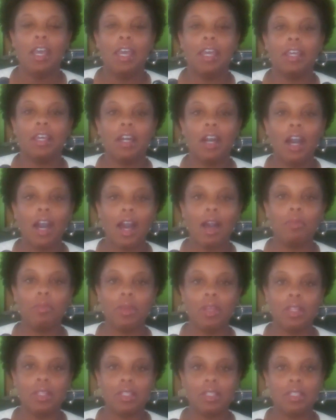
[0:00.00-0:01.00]
and
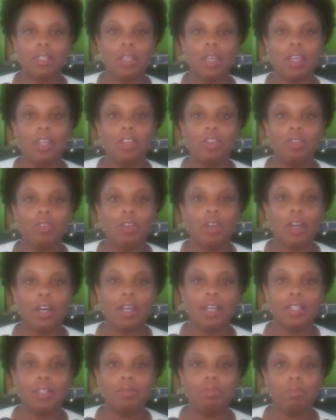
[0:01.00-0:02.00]
comments that you
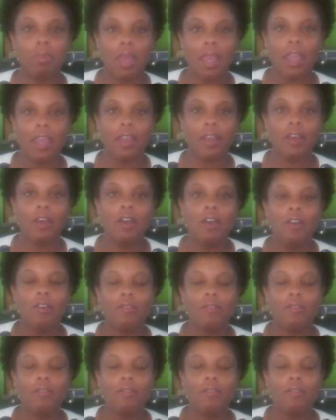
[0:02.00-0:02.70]
guys make